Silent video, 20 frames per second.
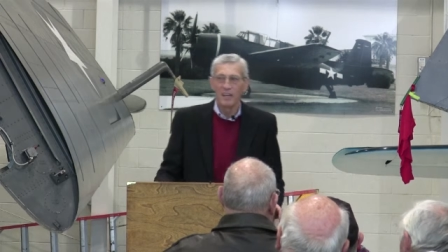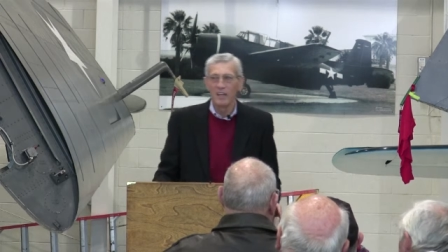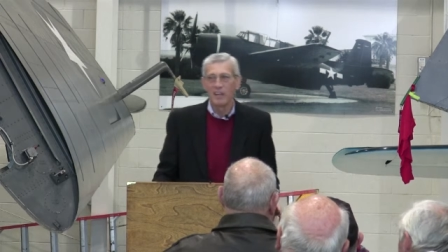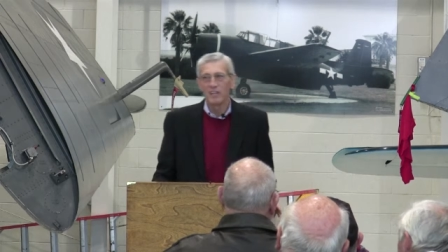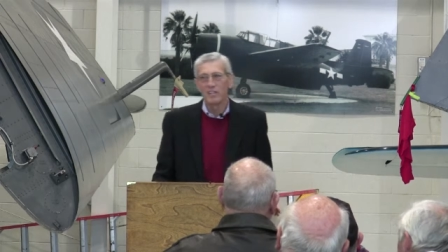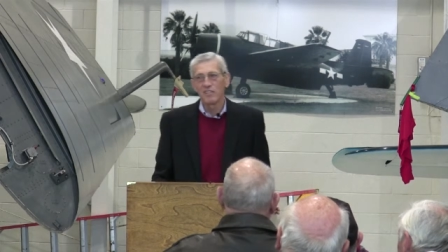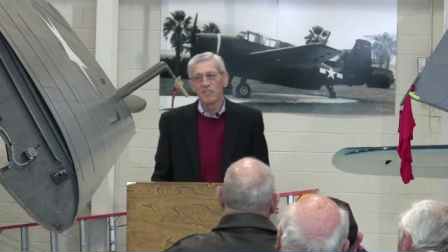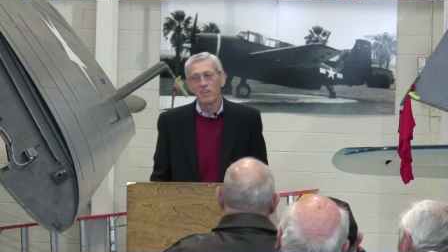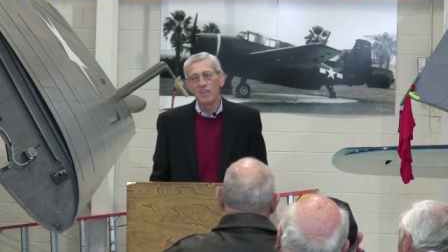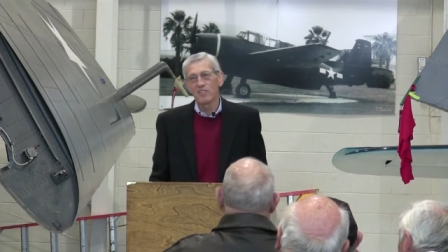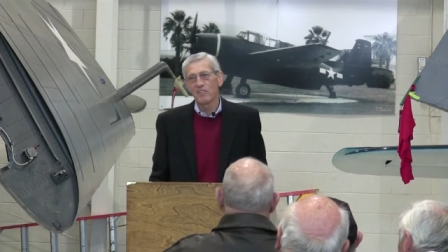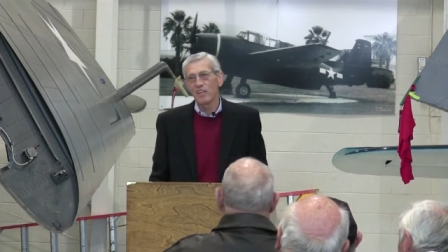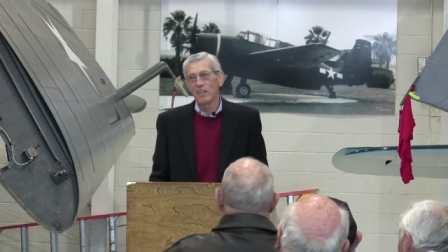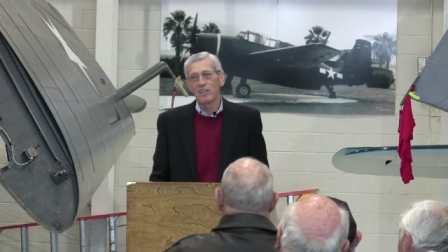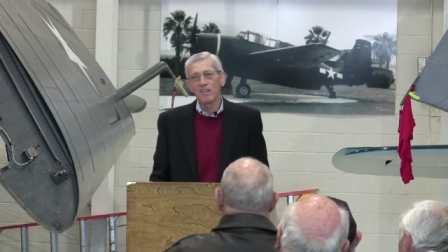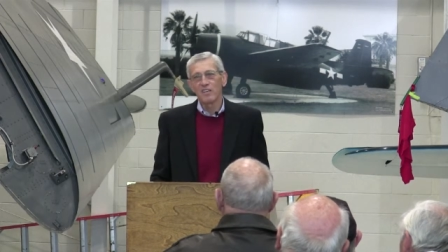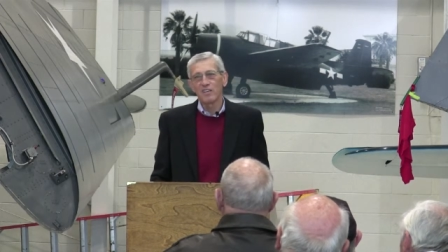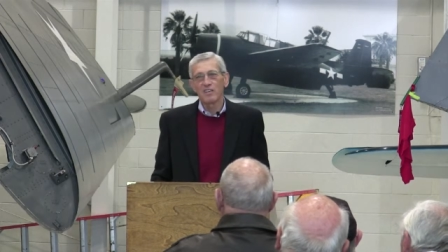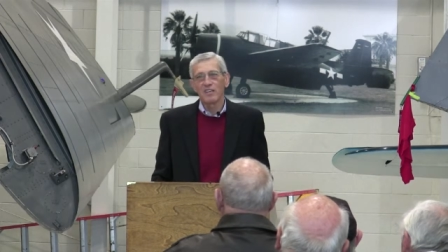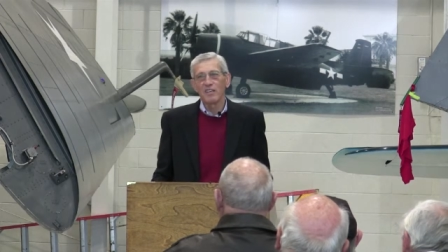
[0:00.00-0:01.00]
And it's, it's
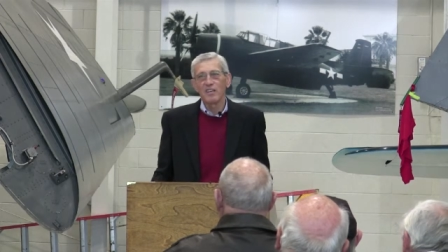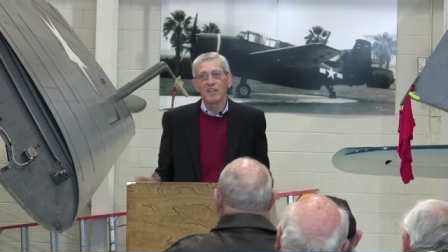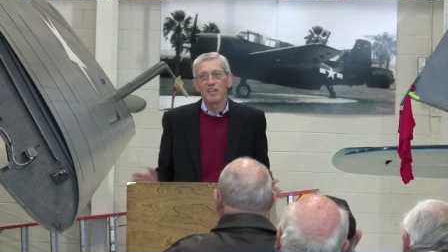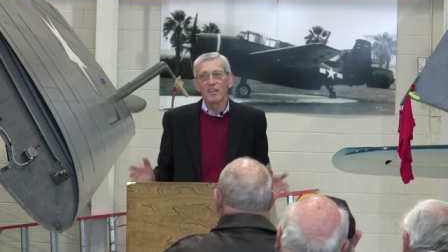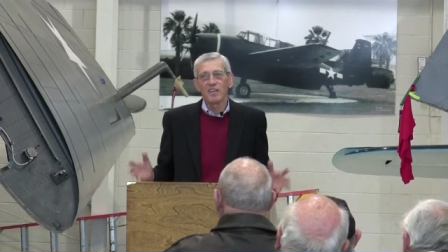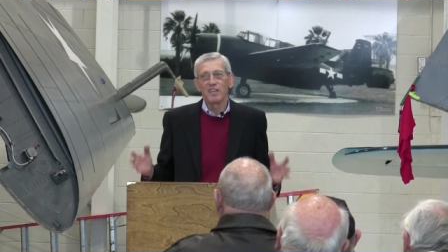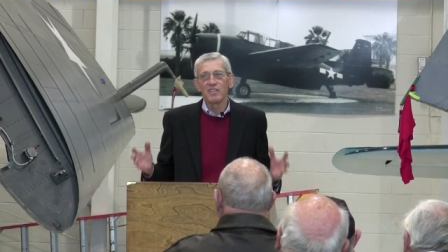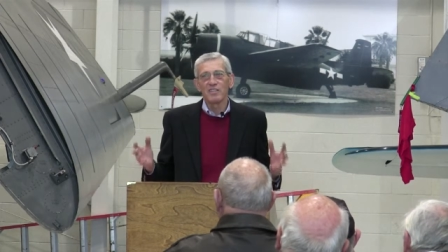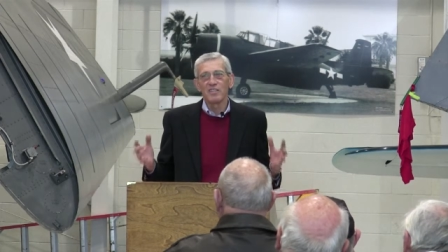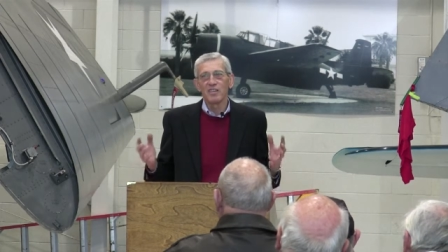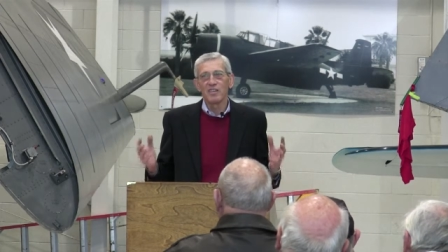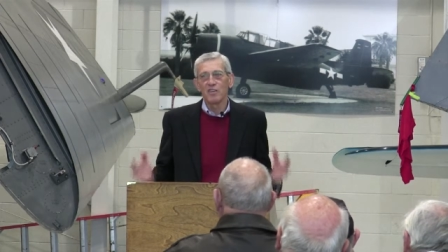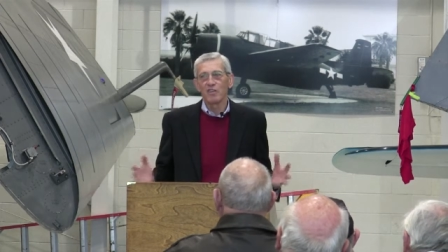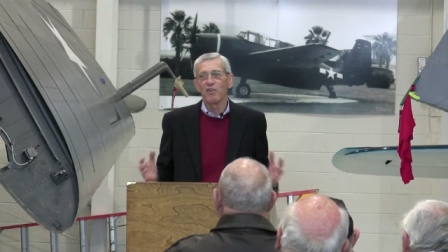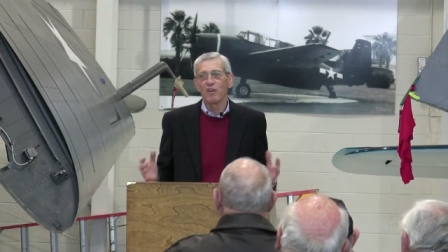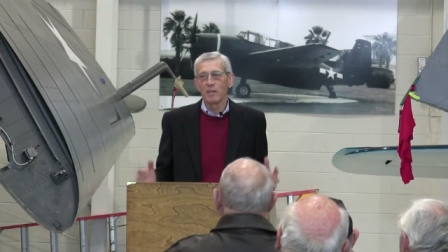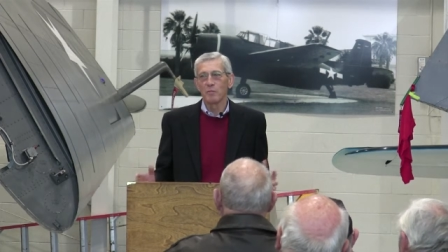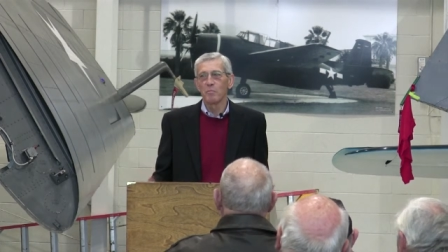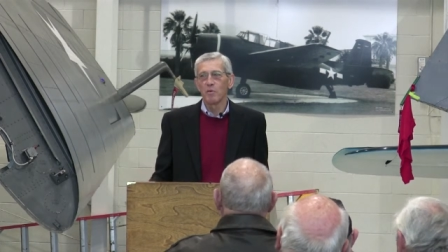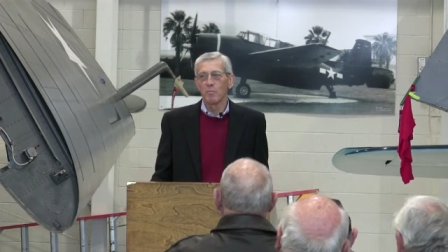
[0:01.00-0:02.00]
like, it's an
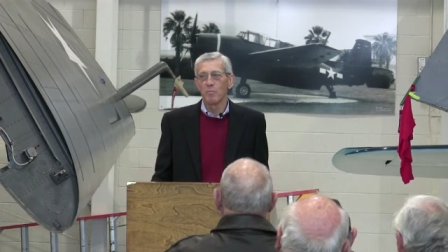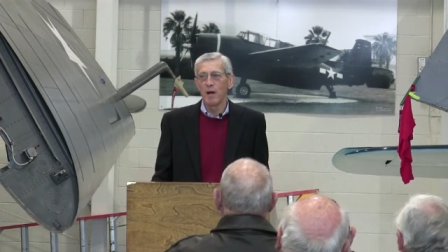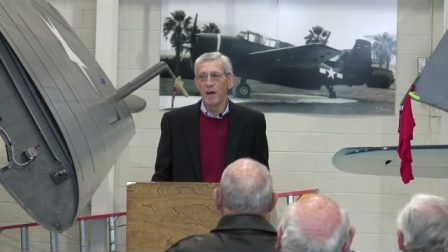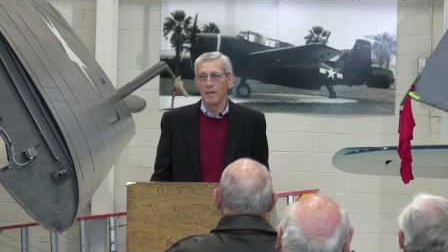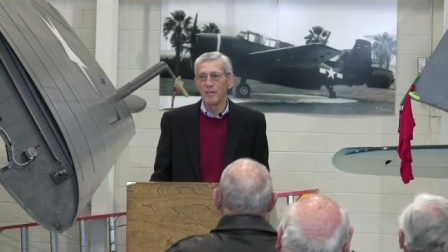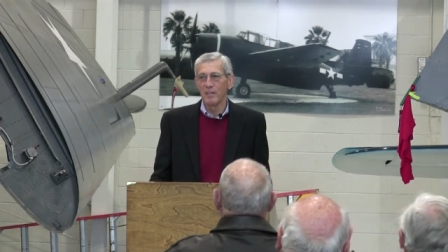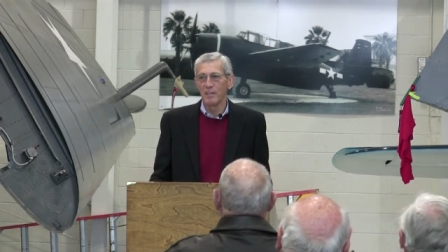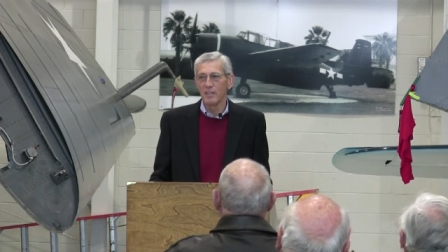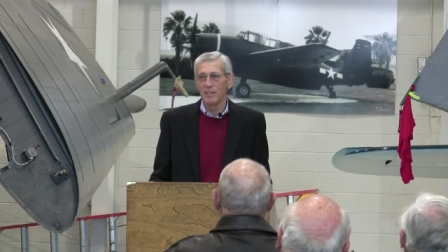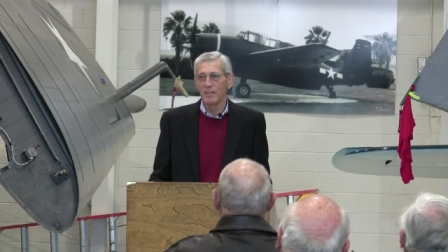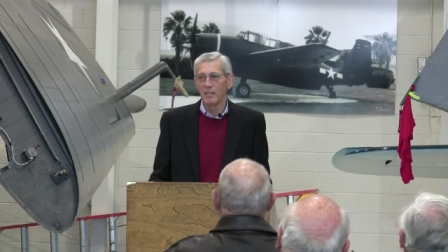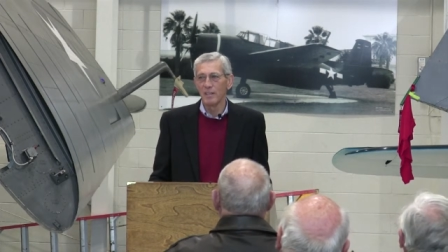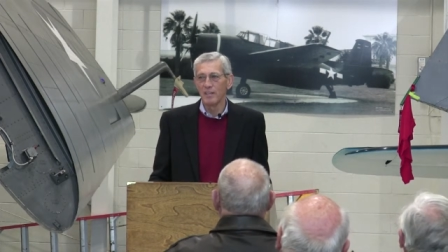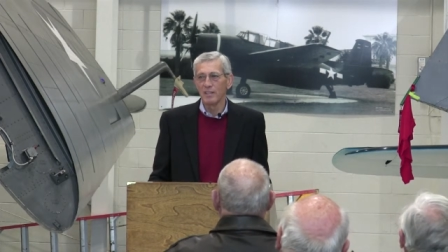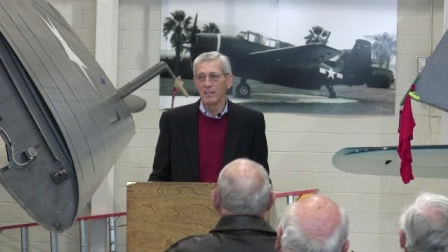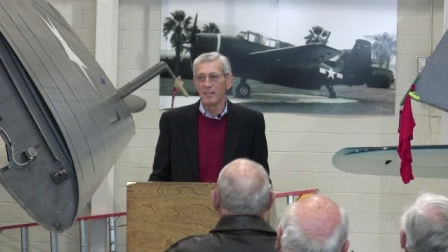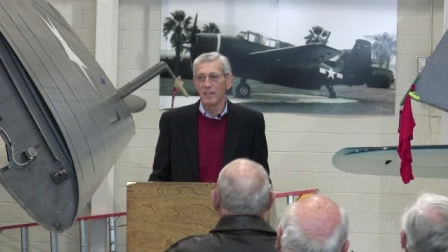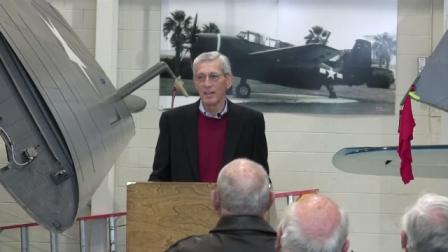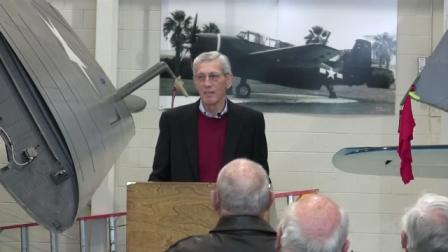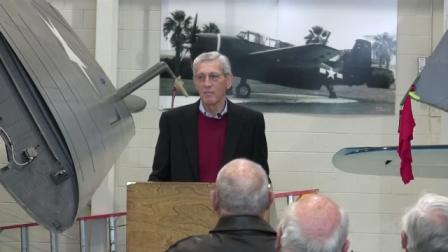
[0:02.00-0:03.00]
incredible bonding
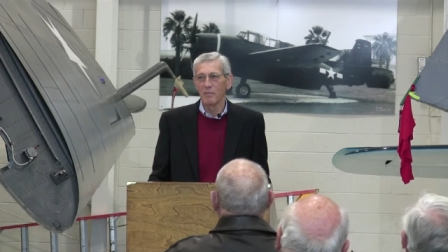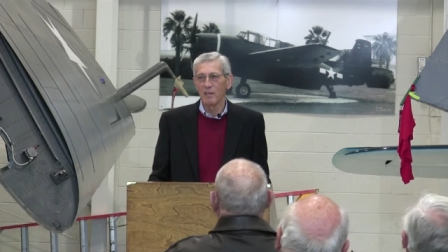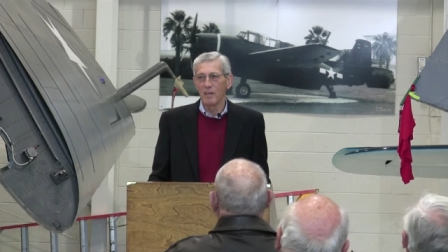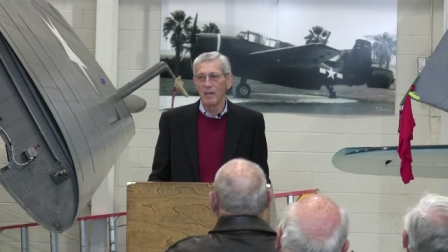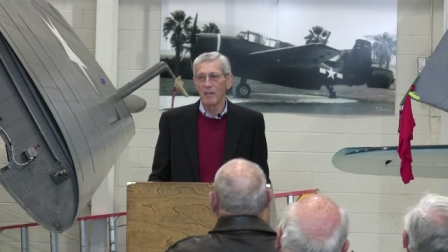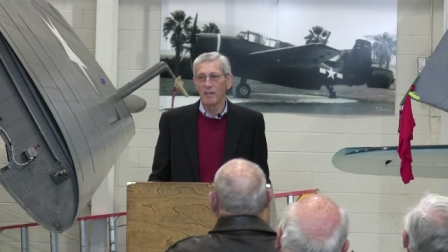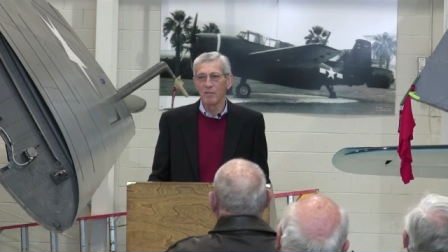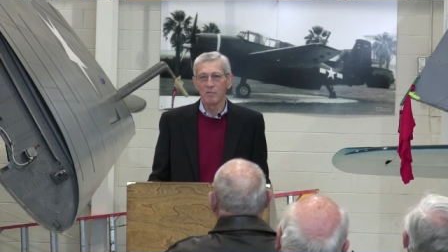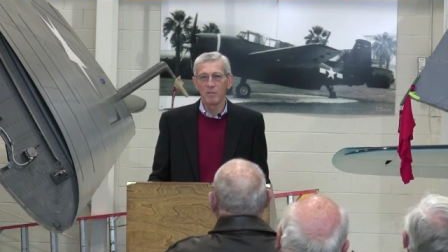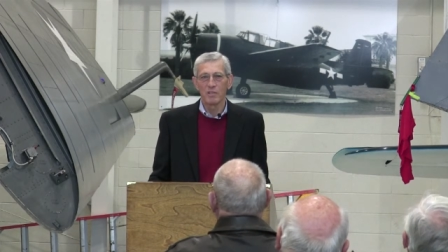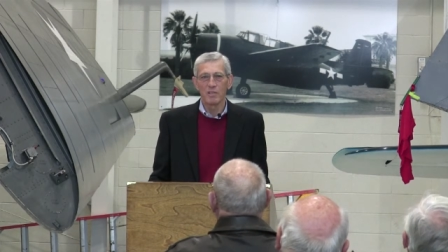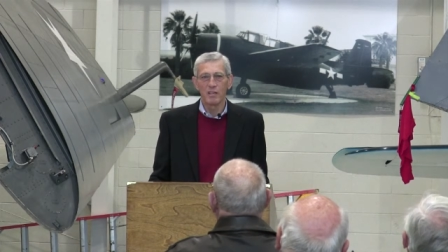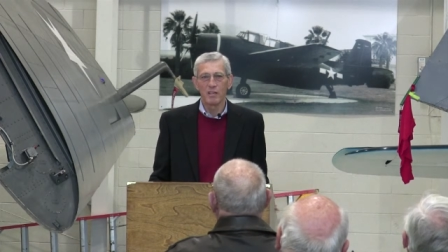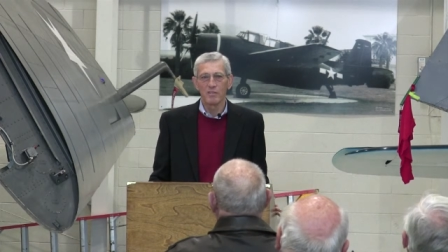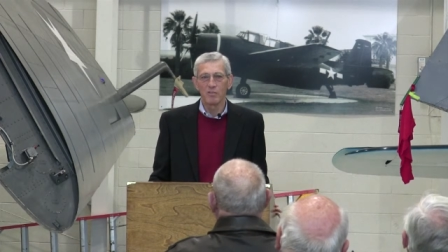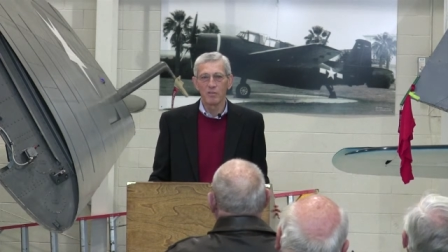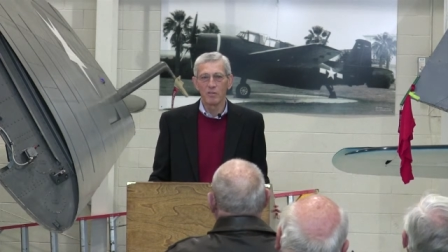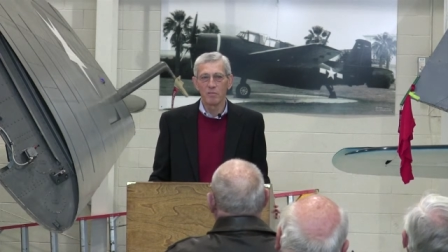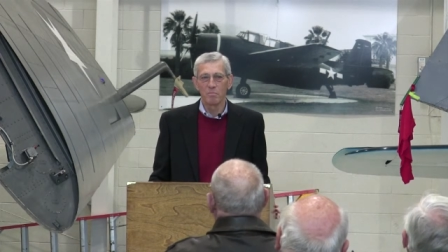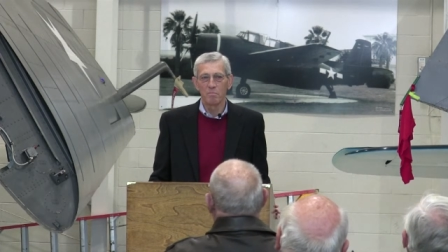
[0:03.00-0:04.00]
that, that we had with
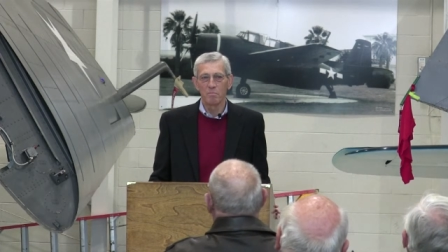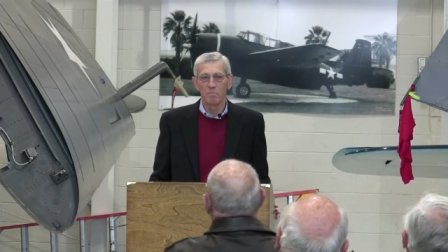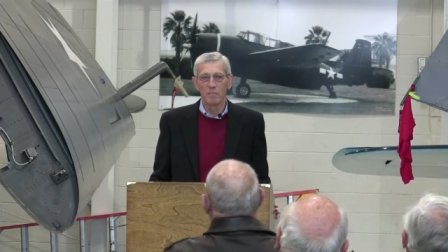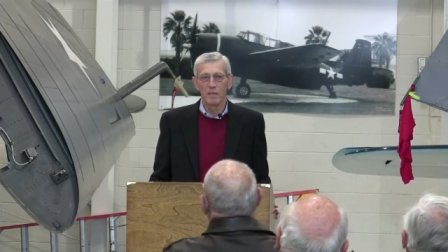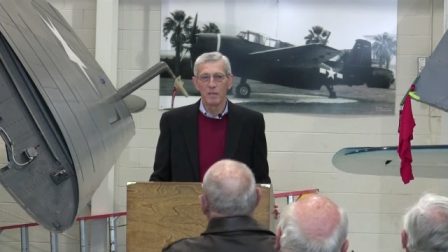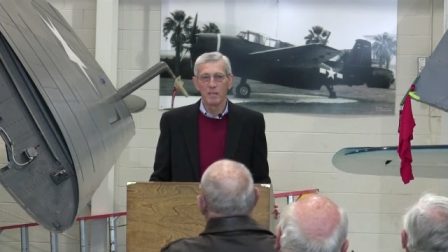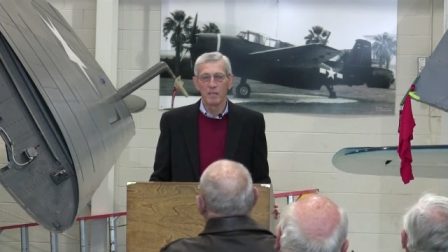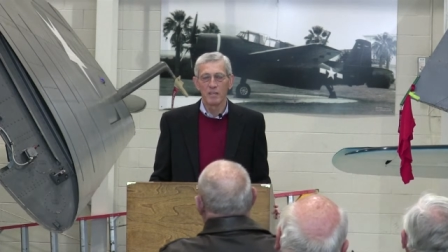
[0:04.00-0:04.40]
that group.